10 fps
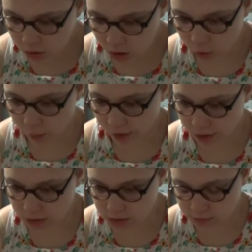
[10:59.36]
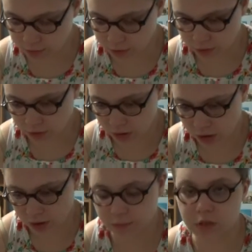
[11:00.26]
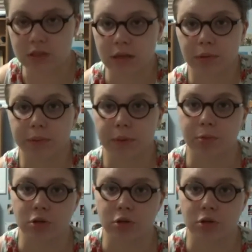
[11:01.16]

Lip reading: awareness for disabled people in